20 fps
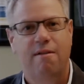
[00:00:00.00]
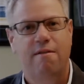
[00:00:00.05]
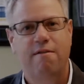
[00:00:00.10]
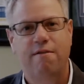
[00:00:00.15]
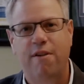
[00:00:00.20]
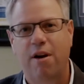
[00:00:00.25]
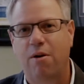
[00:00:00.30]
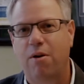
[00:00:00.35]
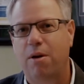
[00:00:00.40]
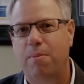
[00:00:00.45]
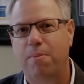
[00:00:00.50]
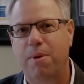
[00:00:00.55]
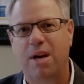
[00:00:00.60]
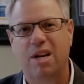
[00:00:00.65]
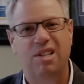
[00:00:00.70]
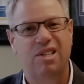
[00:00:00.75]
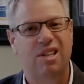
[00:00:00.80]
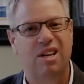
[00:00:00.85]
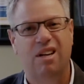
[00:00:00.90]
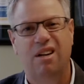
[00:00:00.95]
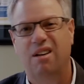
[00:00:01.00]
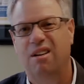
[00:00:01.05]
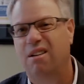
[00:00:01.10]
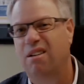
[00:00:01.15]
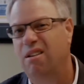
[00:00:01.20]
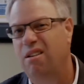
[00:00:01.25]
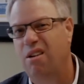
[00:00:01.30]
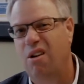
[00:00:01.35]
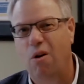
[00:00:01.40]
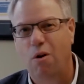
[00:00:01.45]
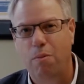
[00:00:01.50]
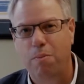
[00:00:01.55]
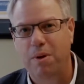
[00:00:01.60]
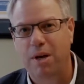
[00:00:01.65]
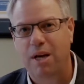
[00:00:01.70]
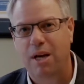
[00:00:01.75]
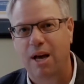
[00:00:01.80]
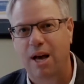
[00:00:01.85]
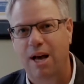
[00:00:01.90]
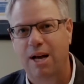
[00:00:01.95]
Very basic, no
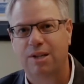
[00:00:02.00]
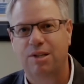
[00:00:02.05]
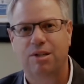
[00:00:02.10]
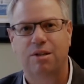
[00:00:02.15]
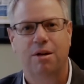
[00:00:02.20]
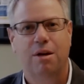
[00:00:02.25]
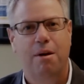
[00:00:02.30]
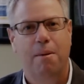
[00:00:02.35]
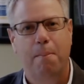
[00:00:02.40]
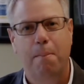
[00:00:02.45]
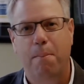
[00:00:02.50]
BS,